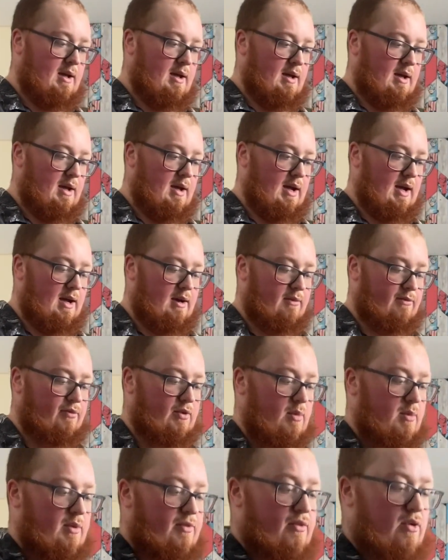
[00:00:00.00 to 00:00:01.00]
And
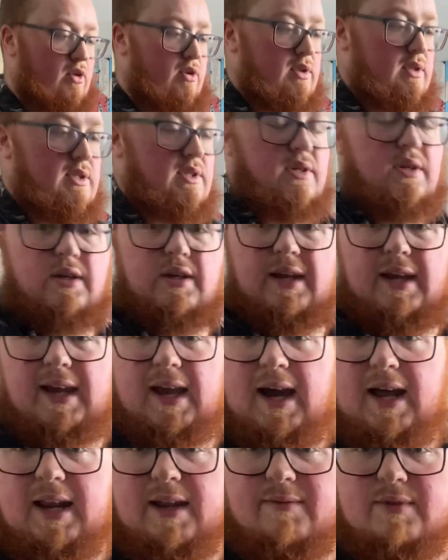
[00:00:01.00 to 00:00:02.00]
from the front, you
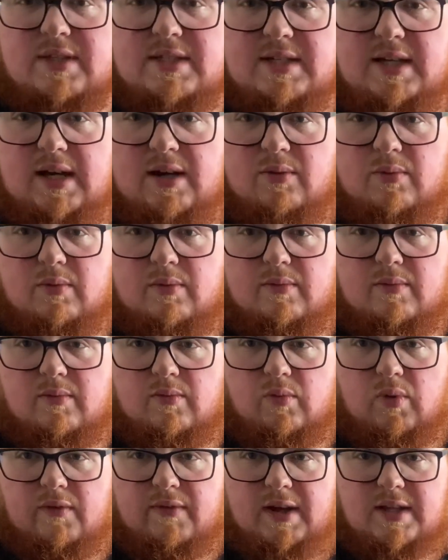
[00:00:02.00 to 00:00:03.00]
can't even tell
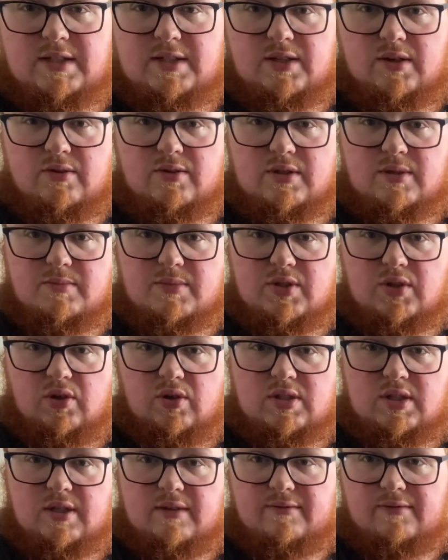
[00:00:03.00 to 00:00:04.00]
we've had to do some
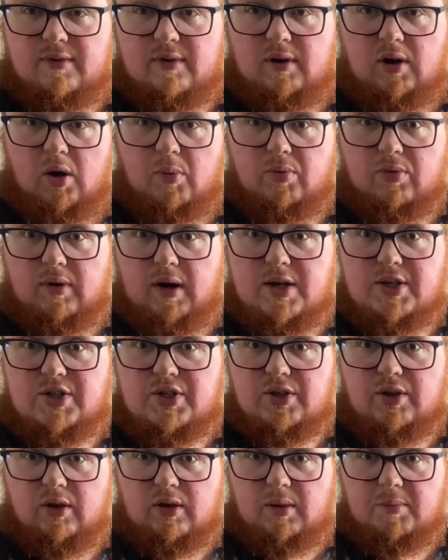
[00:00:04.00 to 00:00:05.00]
sort of
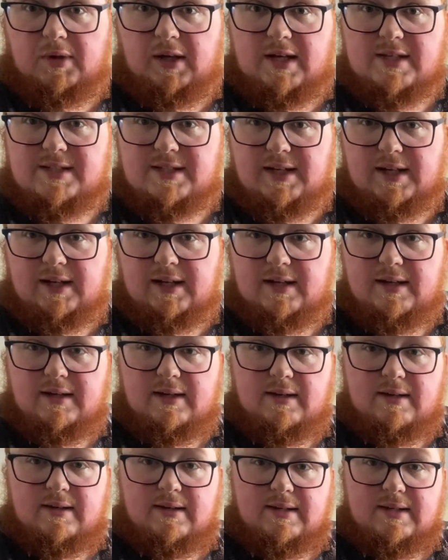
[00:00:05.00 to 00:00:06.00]
operation on the plastic.
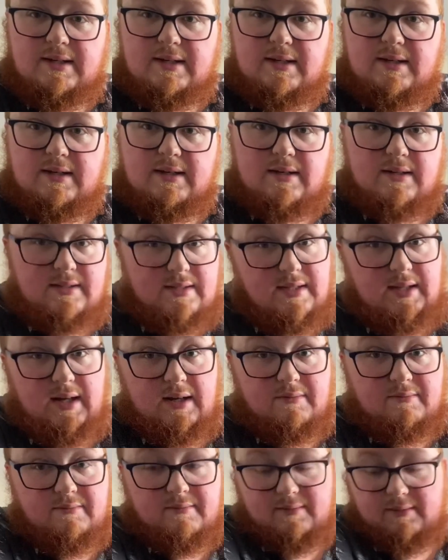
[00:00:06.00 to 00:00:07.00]

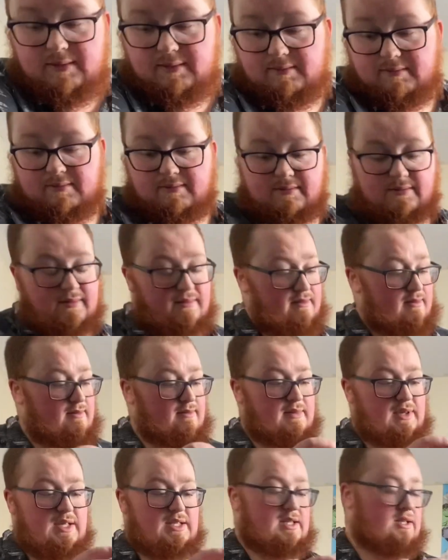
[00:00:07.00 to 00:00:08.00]
So,
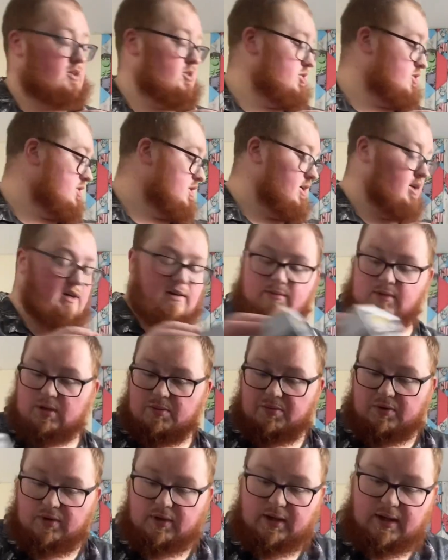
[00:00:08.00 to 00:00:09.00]
that's a good start. I'm going
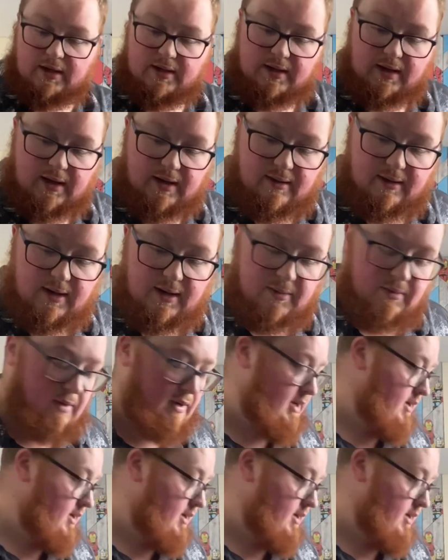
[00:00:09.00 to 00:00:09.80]
to put that down now.